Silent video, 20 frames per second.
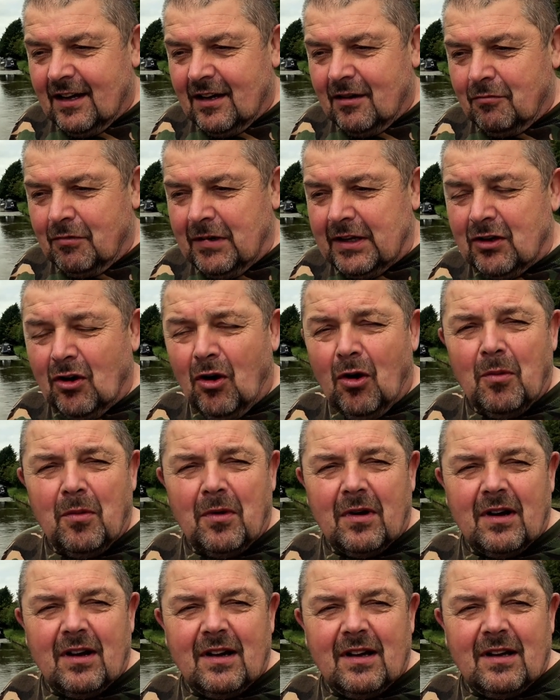We don't
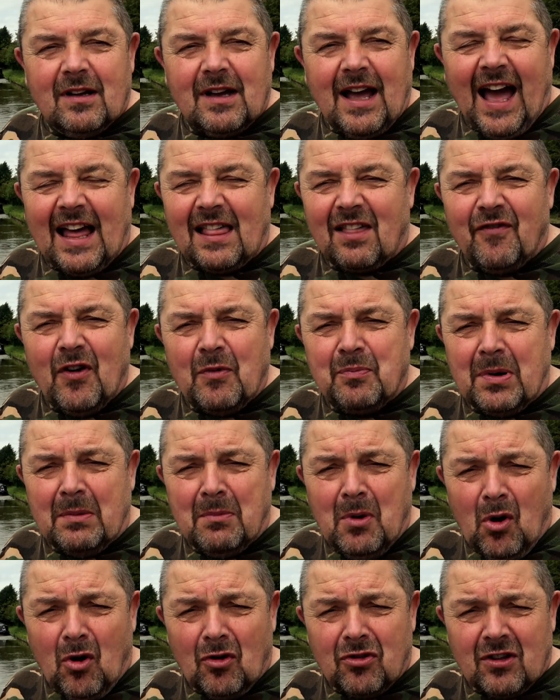ask for
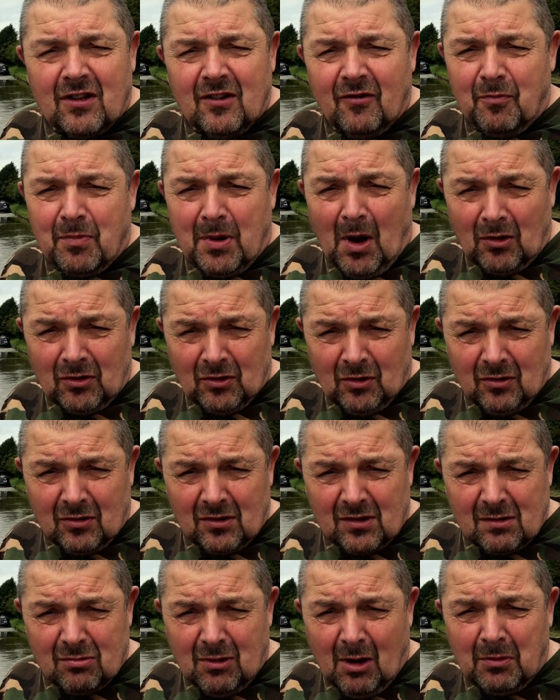promotion of
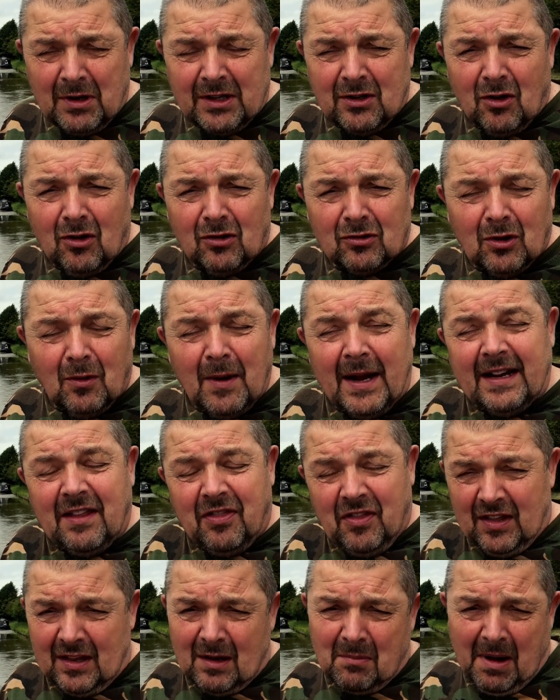products what we don't know
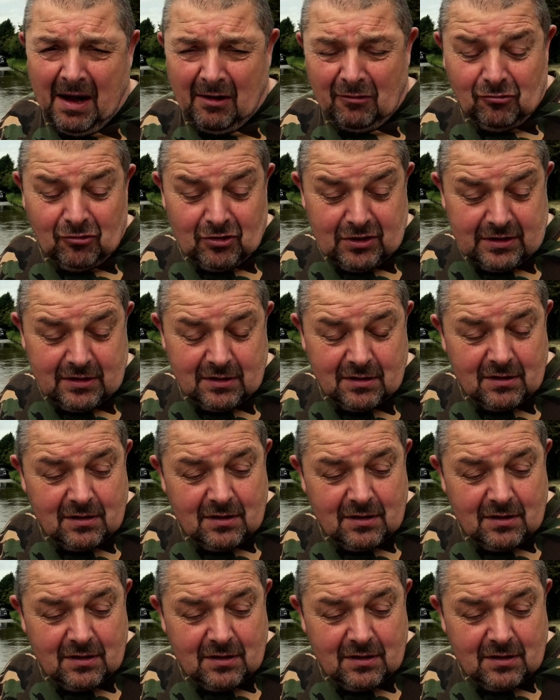anything about,